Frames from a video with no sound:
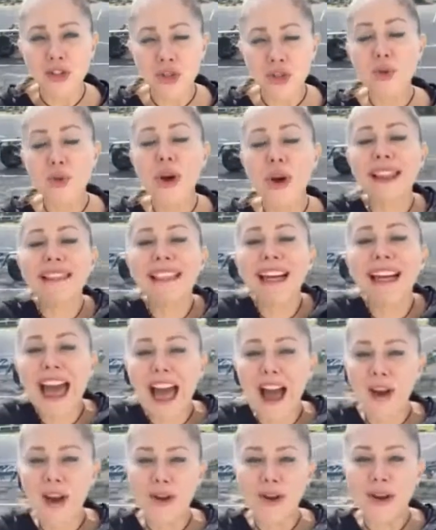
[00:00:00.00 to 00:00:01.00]
to
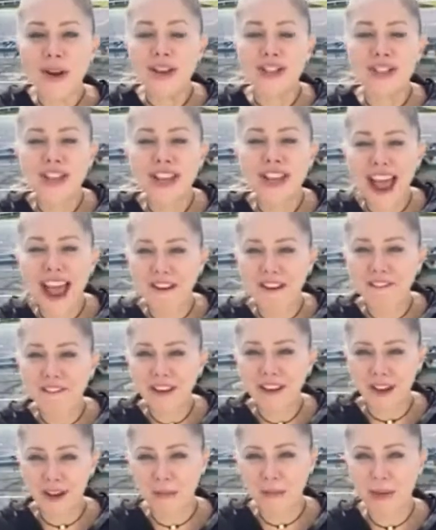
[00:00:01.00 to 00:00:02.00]
allow to have
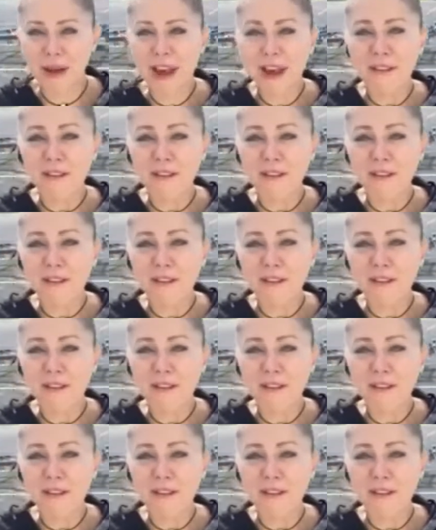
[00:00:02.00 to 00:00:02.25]
help